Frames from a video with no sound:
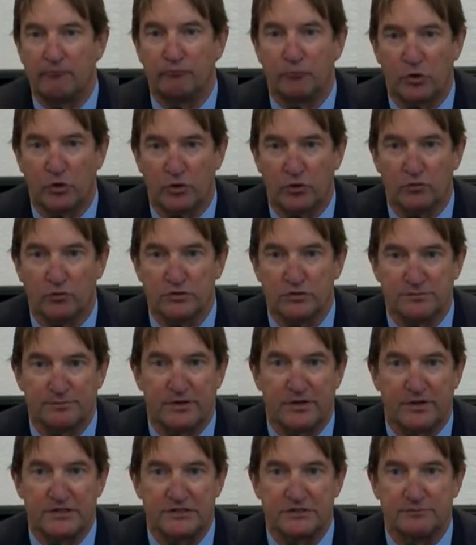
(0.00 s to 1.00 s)
Murder was a
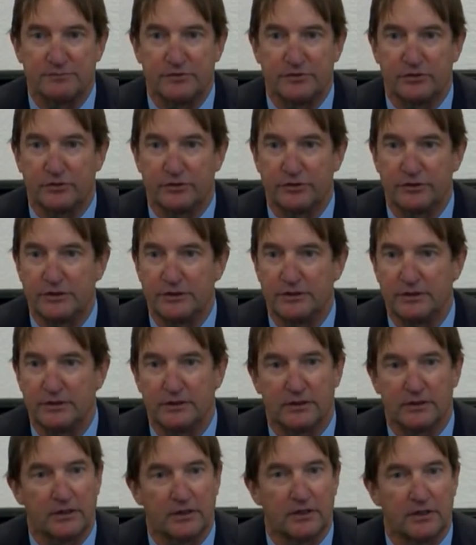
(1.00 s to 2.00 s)
possibility.
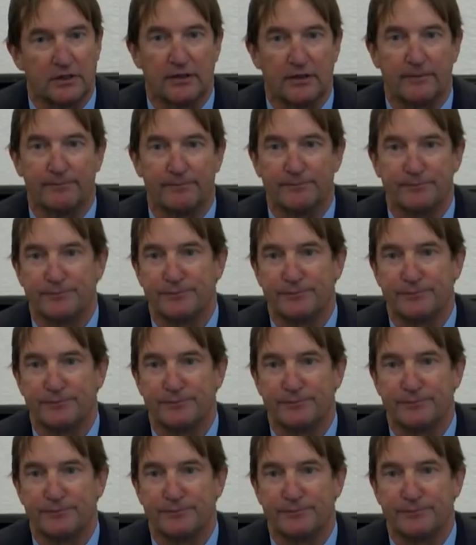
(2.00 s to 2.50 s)
Uh,